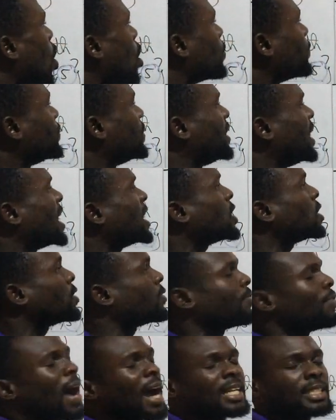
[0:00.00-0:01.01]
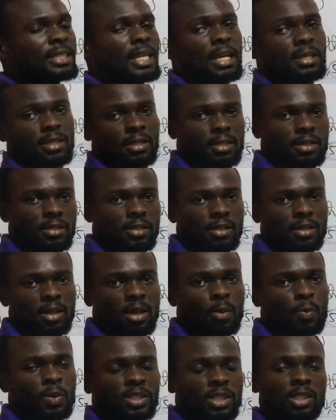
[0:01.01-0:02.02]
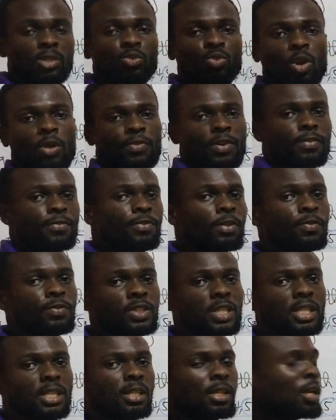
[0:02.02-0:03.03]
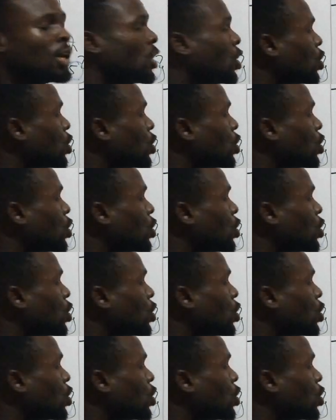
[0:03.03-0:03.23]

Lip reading: of these factors, which is 12 and 15.